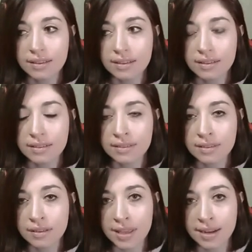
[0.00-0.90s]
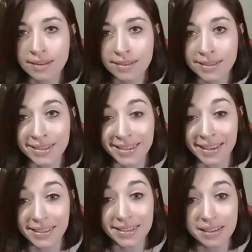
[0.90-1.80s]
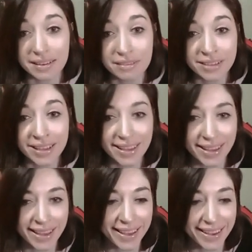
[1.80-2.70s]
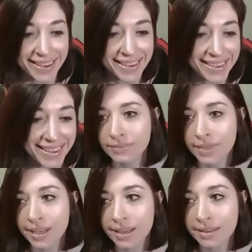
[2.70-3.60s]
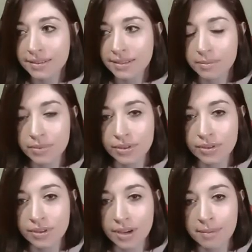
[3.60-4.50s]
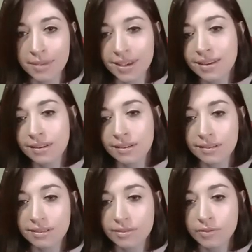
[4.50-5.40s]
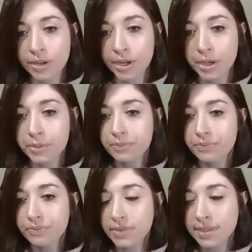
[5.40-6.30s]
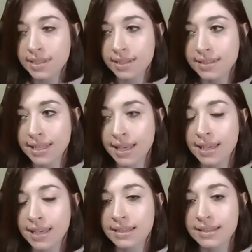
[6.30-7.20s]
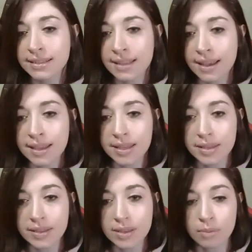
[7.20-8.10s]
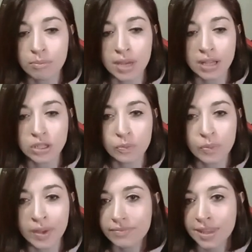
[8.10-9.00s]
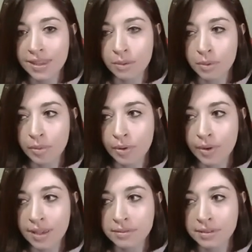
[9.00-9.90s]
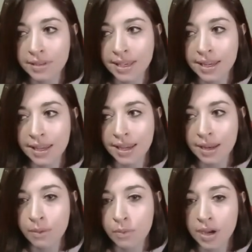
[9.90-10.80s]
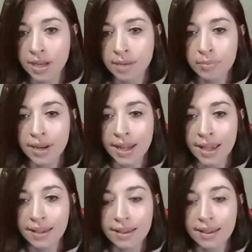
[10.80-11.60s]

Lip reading: so that it doesn't kill itself. Yeah, temperature. I mean, 68 is not much, but I think at one point I was looking at 81, but